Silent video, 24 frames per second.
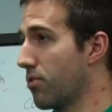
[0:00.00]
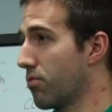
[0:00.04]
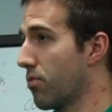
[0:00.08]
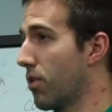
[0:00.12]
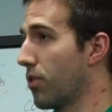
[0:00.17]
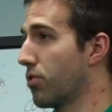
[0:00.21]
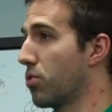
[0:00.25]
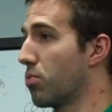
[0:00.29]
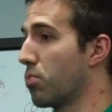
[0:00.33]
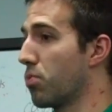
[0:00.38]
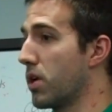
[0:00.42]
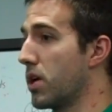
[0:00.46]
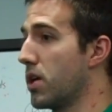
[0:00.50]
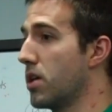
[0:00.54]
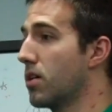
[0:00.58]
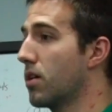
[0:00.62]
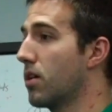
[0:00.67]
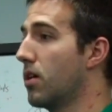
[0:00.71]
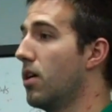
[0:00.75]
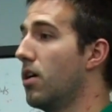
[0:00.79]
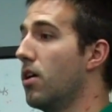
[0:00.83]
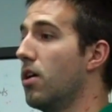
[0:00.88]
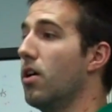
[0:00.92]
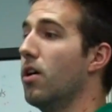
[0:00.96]
throughout the week,
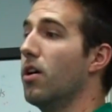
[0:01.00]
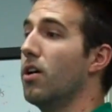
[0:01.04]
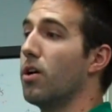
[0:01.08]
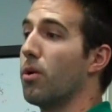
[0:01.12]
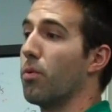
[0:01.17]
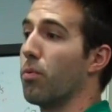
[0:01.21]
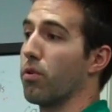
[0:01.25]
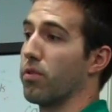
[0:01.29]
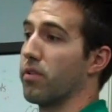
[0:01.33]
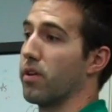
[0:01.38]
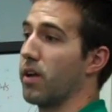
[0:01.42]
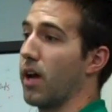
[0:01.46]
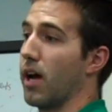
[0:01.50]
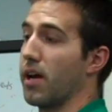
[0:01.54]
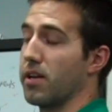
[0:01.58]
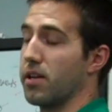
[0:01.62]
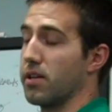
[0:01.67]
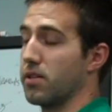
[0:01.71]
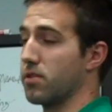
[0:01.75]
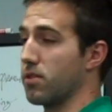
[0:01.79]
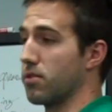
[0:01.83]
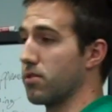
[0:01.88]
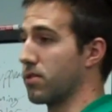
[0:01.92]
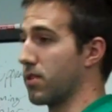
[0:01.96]
well then I
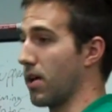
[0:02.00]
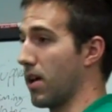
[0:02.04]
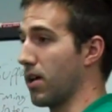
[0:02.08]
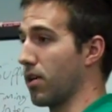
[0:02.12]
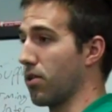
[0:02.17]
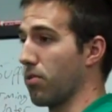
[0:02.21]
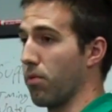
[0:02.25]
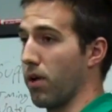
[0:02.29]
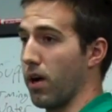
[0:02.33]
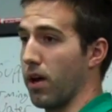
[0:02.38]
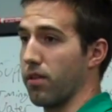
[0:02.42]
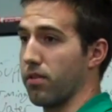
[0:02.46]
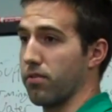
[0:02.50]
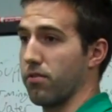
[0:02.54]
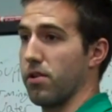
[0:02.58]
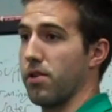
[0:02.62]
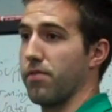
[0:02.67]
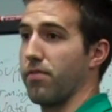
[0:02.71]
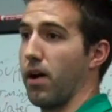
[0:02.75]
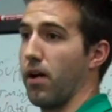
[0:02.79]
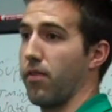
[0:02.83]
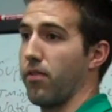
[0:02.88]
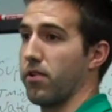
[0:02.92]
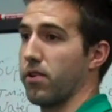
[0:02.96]
need to take away
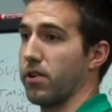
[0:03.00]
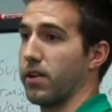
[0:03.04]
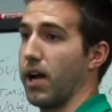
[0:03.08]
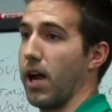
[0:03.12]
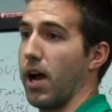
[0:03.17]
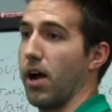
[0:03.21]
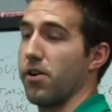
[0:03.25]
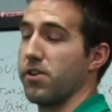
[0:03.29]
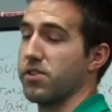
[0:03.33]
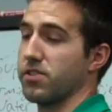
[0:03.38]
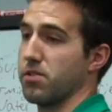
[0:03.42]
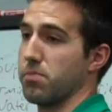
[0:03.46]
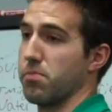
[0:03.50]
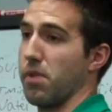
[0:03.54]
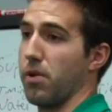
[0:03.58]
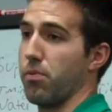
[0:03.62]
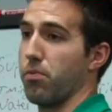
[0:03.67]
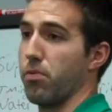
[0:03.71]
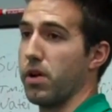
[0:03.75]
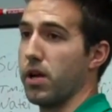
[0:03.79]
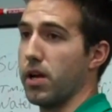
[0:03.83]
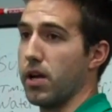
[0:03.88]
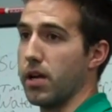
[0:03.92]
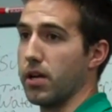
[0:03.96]
3,500 calories in my
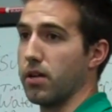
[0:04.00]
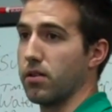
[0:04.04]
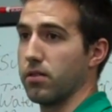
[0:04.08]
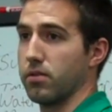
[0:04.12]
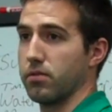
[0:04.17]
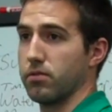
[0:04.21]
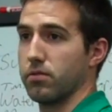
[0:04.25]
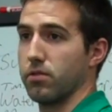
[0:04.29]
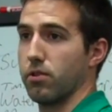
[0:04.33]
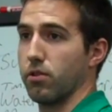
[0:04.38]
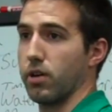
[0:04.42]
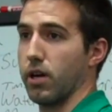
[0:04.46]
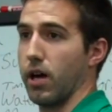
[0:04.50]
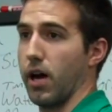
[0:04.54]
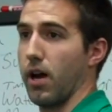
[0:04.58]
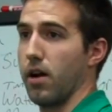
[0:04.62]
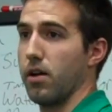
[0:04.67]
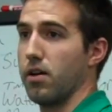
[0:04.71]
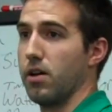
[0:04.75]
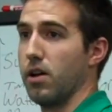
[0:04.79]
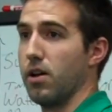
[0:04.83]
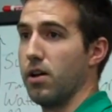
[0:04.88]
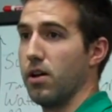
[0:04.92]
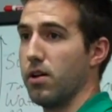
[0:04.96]
week,
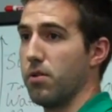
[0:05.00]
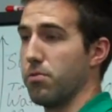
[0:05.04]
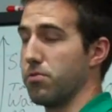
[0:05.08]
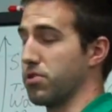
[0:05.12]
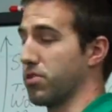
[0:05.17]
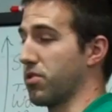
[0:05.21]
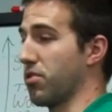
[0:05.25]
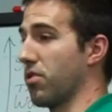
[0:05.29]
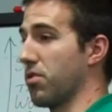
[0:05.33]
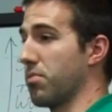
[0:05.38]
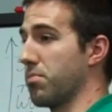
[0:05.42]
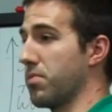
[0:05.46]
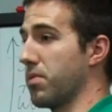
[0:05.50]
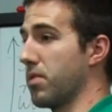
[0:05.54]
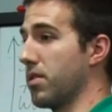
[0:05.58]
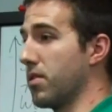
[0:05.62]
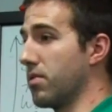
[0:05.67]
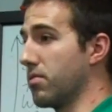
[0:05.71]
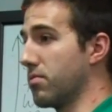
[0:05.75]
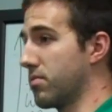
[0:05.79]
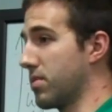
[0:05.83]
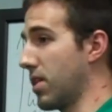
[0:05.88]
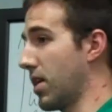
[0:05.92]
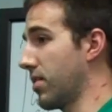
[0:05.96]
okay? There's going to
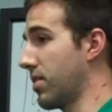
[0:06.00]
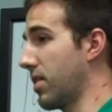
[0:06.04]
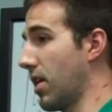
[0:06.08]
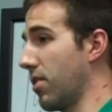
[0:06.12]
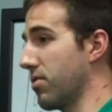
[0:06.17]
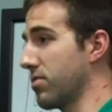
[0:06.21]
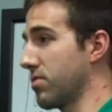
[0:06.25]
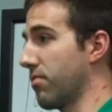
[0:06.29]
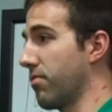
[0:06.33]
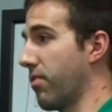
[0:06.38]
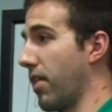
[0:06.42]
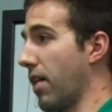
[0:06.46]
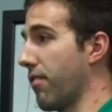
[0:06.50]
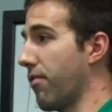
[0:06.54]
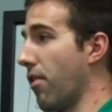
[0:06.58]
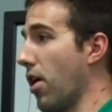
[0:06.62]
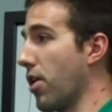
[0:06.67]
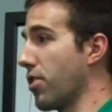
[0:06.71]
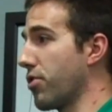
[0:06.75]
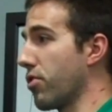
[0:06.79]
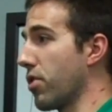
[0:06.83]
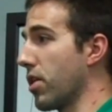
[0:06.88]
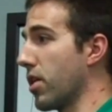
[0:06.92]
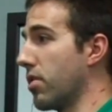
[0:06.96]
be
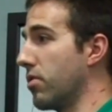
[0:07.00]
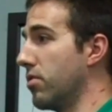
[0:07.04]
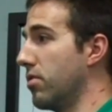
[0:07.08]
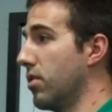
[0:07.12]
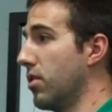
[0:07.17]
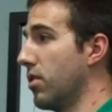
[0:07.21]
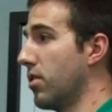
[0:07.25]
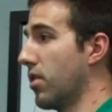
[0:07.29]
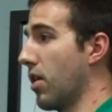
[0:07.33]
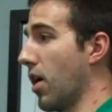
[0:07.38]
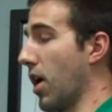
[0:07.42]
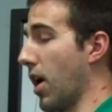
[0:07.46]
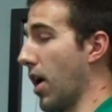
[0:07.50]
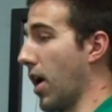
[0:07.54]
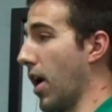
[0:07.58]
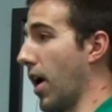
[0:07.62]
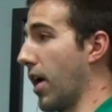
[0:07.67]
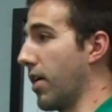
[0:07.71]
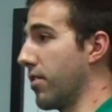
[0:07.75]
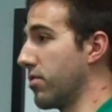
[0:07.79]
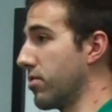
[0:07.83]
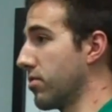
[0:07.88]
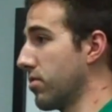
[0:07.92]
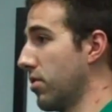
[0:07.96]
10,500,
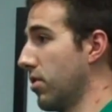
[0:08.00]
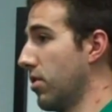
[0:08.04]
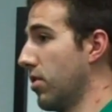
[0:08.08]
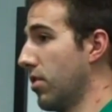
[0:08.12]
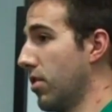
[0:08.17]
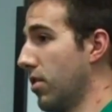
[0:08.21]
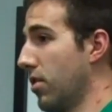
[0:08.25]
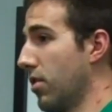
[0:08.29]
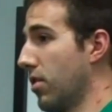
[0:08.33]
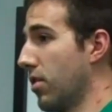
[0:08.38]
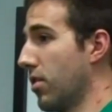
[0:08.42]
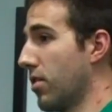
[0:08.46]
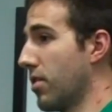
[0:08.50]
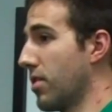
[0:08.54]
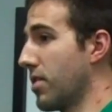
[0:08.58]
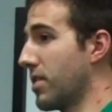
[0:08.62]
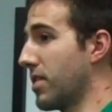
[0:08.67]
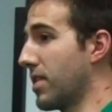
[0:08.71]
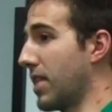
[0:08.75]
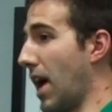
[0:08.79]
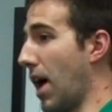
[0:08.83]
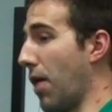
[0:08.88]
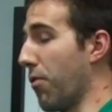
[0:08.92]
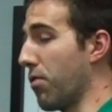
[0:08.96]
and
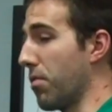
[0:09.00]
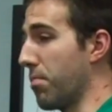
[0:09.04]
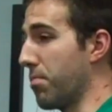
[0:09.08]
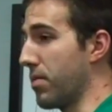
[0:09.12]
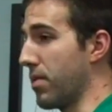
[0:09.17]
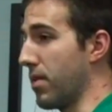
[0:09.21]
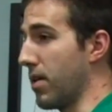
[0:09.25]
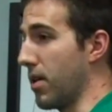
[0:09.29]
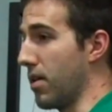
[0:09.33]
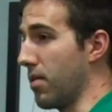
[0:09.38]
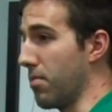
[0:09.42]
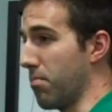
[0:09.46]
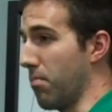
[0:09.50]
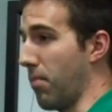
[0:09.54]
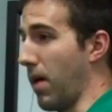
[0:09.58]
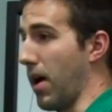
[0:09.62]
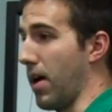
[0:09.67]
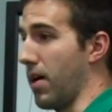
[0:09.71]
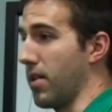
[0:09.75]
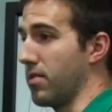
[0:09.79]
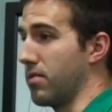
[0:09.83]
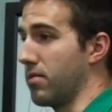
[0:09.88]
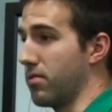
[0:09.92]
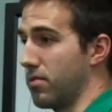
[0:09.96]
that would be
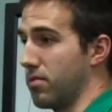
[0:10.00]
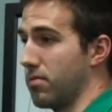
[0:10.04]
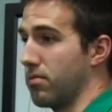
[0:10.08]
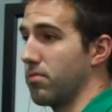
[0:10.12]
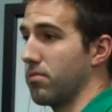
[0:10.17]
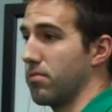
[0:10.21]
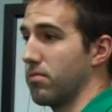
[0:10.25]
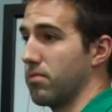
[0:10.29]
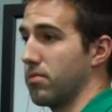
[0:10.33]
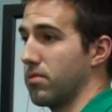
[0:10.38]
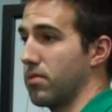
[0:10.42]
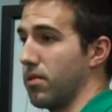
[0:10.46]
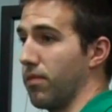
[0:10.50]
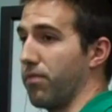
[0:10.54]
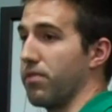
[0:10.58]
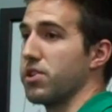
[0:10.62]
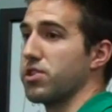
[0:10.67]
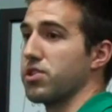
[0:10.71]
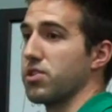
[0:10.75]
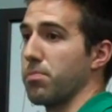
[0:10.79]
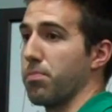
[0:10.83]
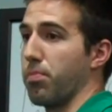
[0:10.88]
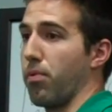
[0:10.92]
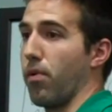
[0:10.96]
my
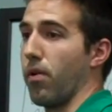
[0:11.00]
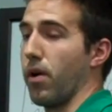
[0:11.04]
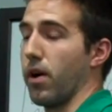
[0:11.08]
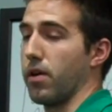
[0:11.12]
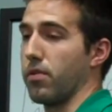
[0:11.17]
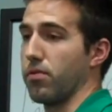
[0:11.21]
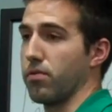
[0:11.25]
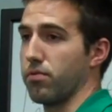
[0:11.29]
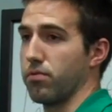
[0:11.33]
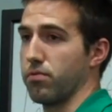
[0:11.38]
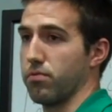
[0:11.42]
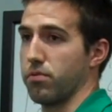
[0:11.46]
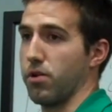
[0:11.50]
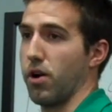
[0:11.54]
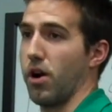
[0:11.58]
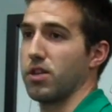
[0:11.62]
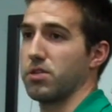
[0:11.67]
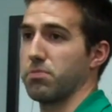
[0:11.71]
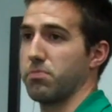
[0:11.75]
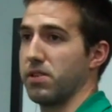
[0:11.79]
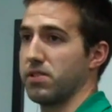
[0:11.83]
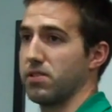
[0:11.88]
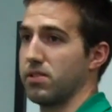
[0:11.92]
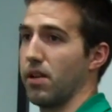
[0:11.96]
division point
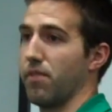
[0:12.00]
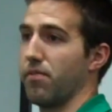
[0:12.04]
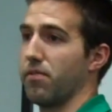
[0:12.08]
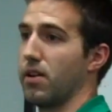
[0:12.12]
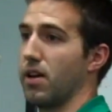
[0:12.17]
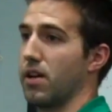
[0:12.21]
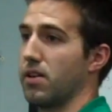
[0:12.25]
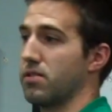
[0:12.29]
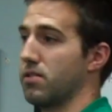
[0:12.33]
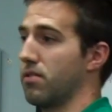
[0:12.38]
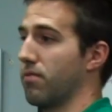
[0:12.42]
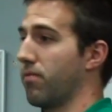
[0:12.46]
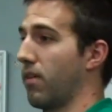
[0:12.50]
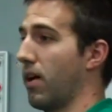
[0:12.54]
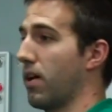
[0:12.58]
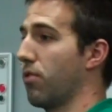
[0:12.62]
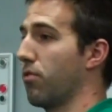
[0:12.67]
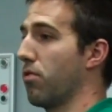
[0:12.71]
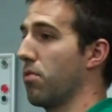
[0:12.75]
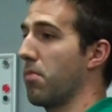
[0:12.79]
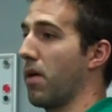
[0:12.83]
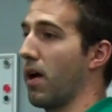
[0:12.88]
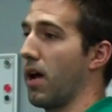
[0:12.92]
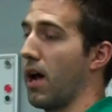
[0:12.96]
across my 7 days to find
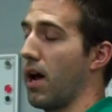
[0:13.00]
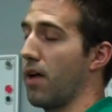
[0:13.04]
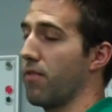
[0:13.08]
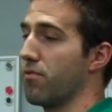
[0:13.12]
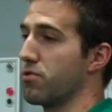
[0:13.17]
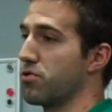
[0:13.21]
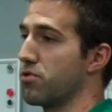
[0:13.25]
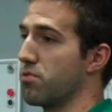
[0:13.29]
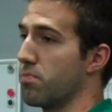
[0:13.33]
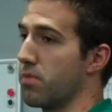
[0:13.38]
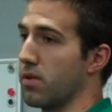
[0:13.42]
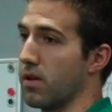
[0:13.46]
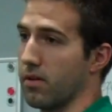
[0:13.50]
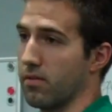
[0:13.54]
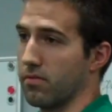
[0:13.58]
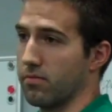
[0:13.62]
out what my average would be.